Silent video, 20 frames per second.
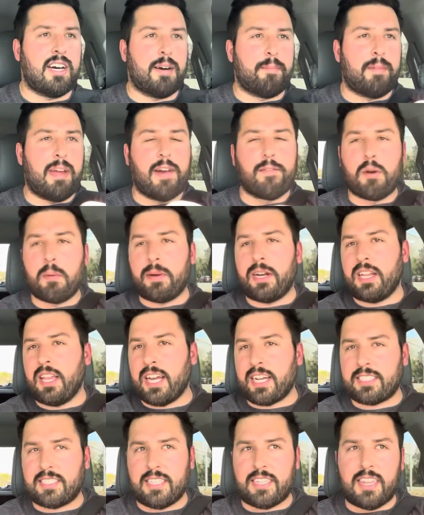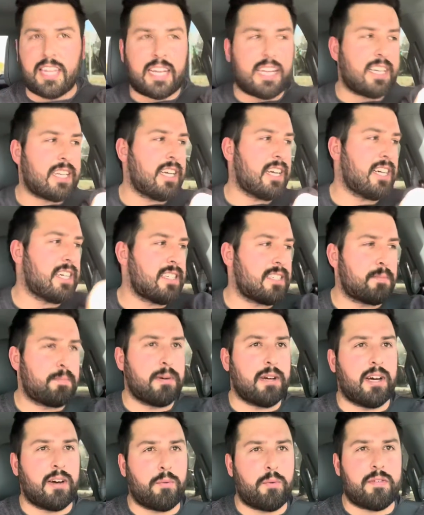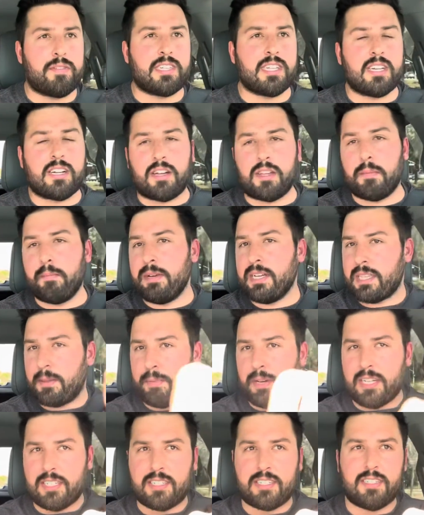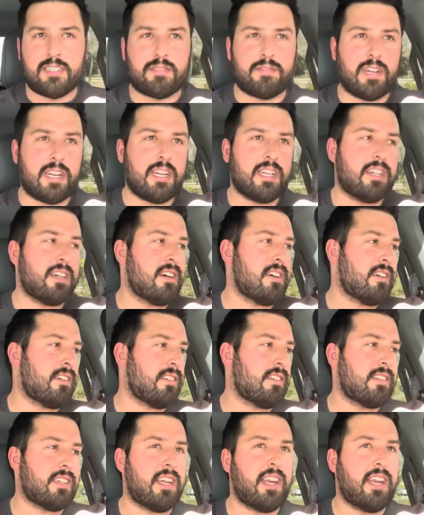Everybody likes to think it does, but we've seen all the Mythbusters videos,